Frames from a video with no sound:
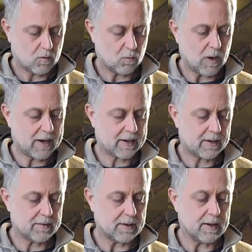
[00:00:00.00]

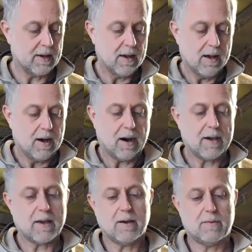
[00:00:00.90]
Wacky, aren't they?
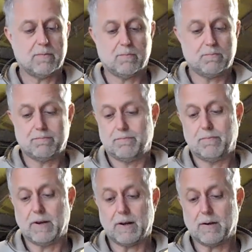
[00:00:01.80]

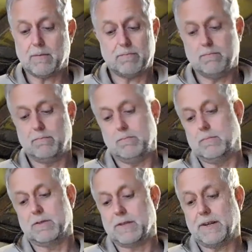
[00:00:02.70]
When I
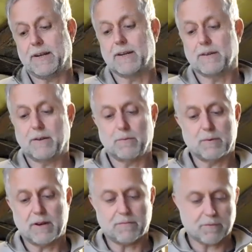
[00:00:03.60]
was in England, I
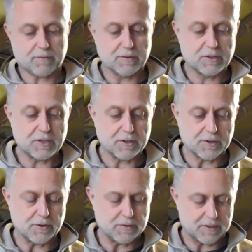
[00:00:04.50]
would never have
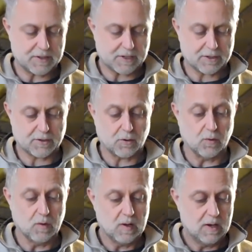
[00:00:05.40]
considered using such a
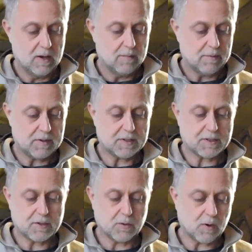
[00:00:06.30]
tool, but these
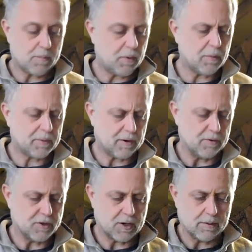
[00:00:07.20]
are still quite
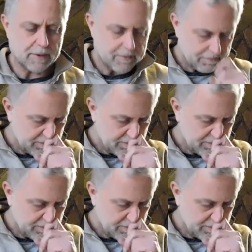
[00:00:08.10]
popular in Germany.